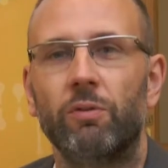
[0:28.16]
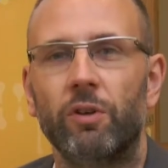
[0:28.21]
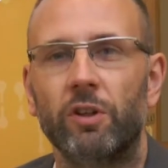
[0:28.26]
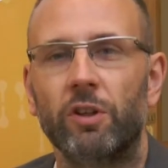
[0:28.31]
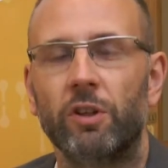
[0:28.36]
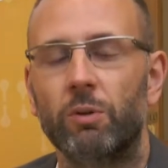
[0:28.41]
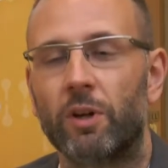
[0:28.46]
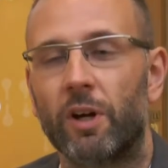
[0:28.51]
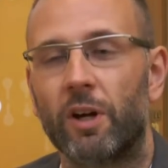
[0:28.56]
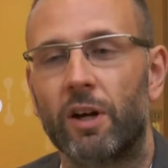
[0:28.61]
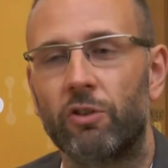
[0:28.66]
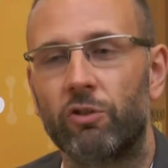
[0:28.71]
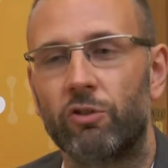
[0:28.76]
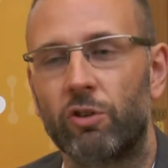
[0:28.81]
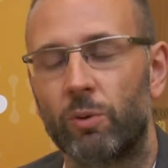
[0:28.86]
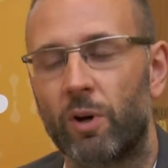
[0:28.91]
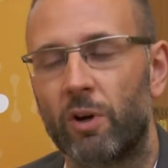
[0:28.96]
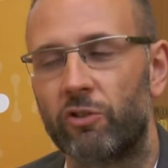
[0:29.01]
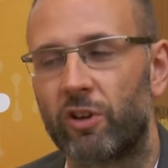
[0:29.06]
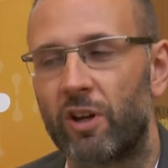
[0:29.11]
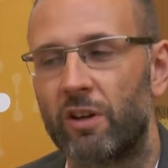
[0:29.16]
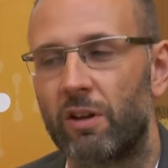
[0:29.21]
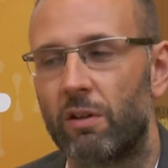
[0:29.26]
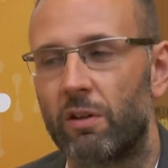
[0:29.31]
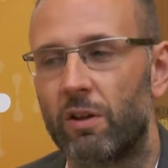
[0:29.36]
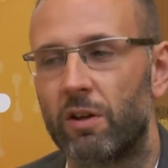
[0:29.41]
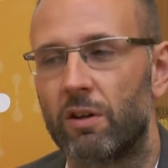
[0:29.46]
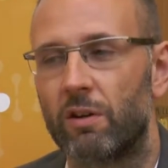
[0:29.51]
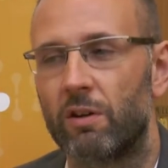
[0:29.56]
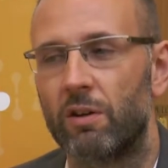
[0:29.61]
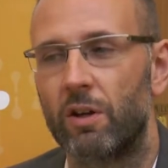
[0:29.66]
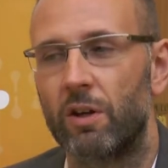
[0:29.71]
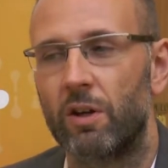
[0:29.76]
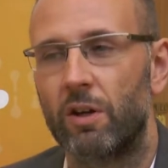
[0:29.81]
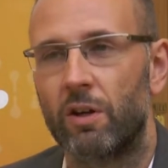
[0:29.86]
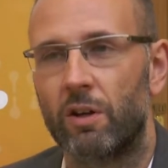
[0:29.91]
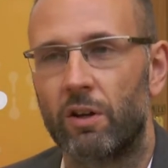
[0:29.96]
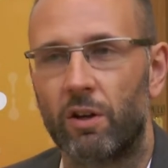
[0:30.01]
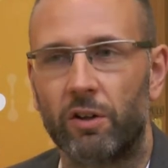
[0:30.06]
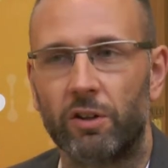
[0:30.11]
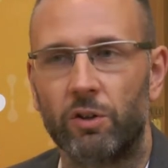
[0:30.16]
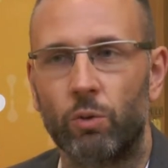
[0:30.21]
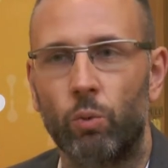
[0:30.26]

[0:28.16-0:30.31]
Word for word: for you guys to ask anything that you